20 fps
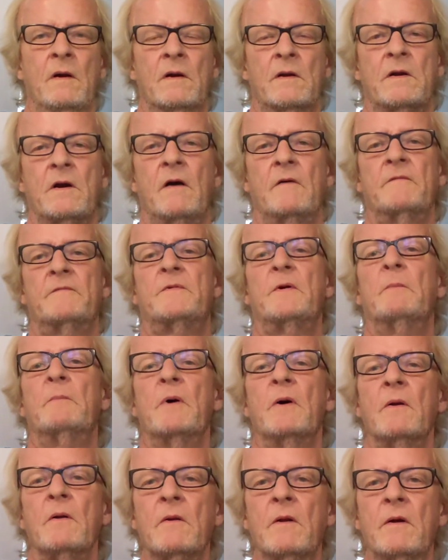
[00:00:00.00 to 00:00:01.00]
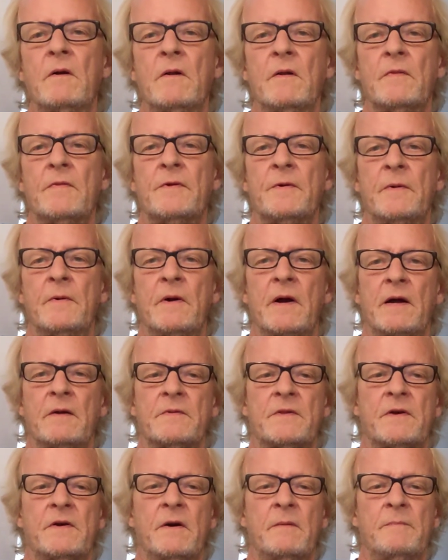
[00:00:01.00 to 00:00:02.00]
comfortable throughout
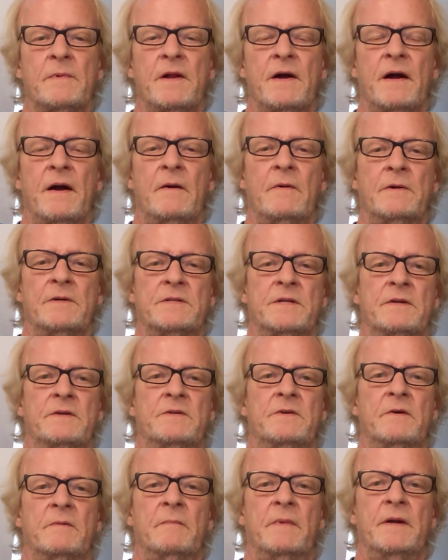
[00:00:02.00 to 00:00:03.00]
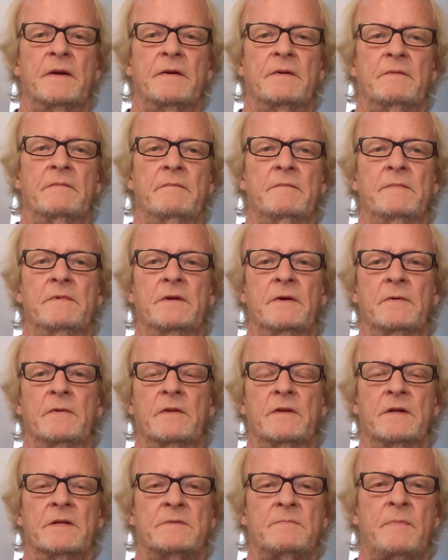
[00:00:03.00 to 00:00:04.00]
the couple hours it took me to do
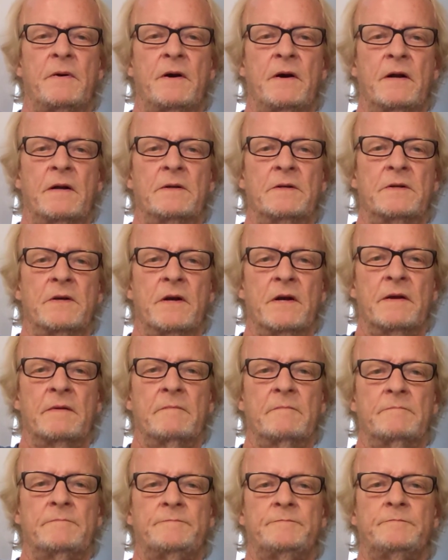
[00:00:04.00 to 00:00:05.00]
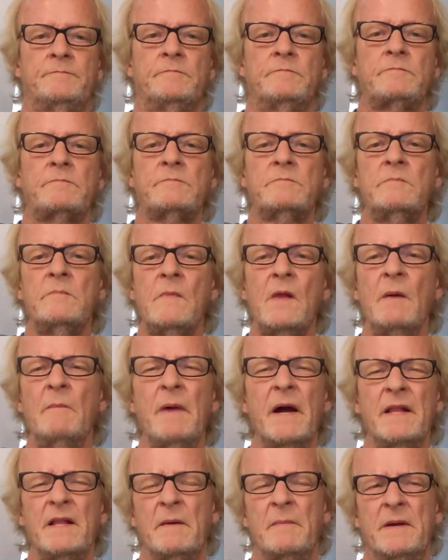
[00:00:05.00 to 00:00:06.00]
this project.
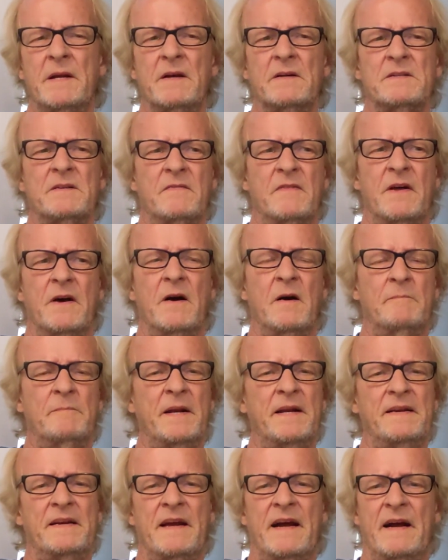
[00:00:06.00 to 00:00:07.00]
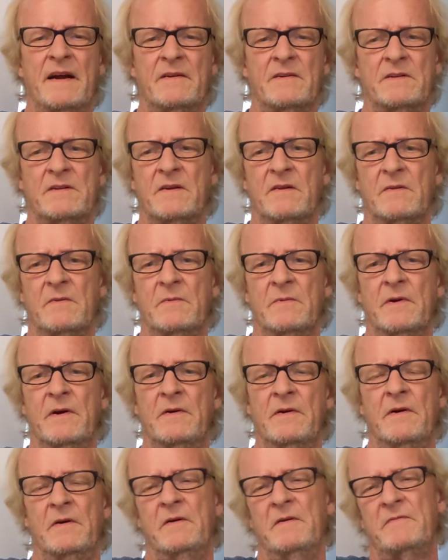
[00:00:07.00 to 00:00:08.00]
Mainly because of the up and down to the
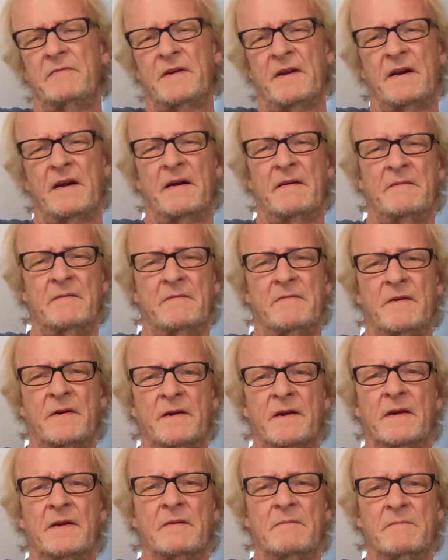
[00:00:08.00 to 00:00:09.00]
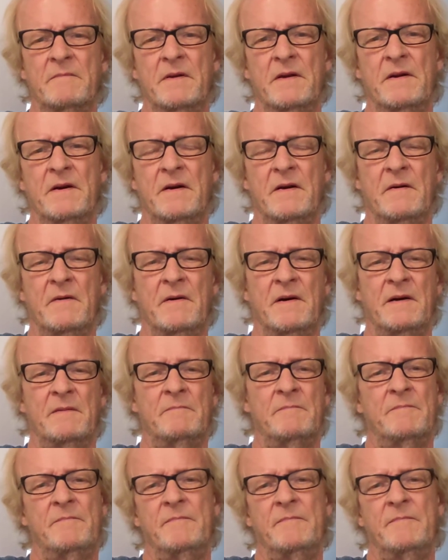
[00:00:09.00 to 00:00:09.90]
roof, and I'd forget, a